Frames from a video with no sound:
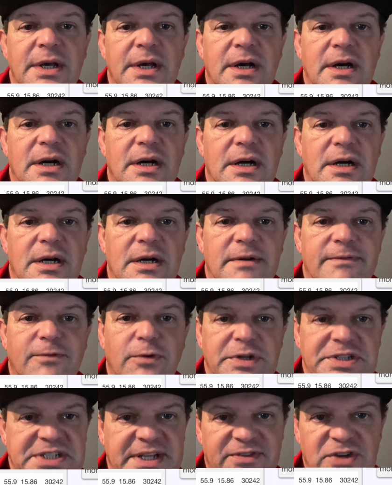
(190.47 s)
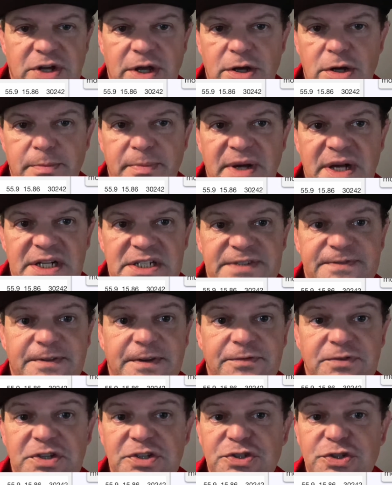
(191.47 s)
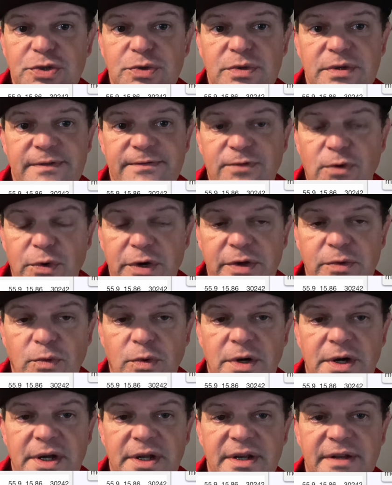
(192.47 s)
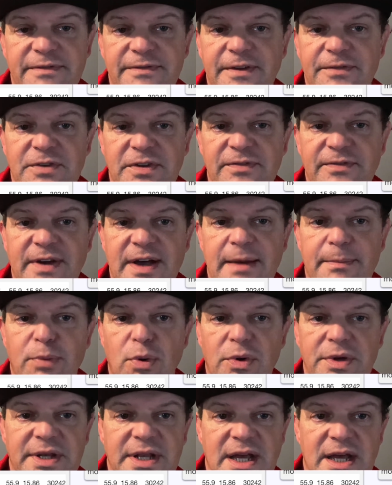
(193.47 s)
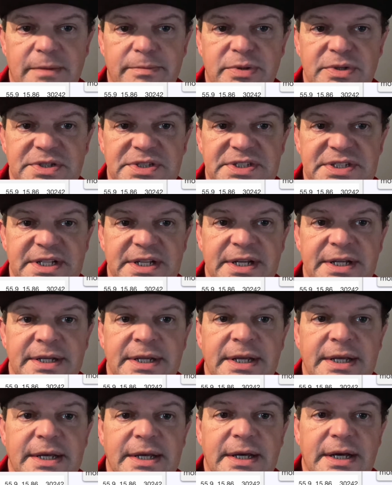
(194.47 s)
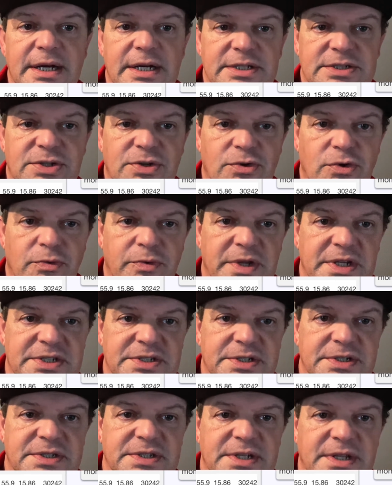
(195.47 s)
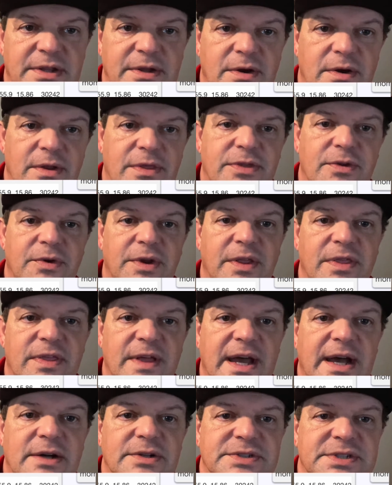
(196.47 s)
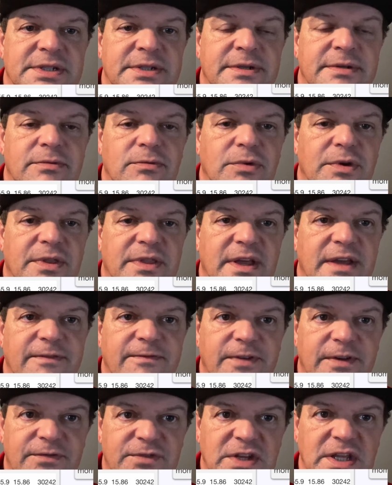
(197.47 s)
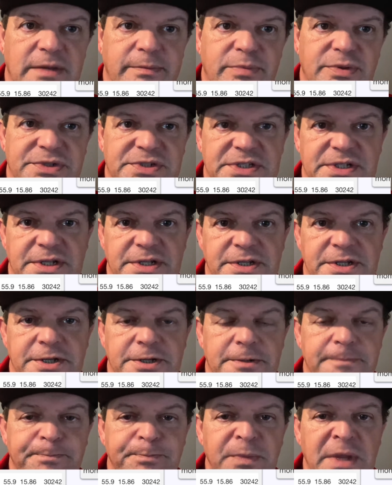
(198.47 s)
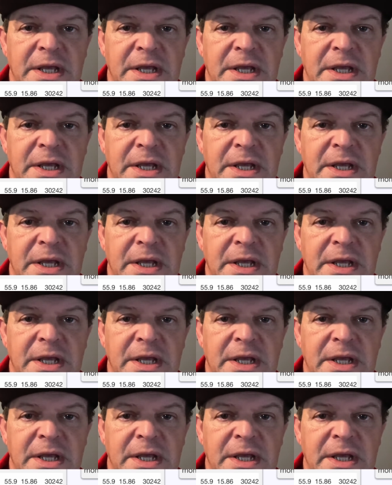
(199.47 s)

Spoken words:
$4,700, 52 and 41, 55.9% total risk. You see there at 30,000 with a 15% yield.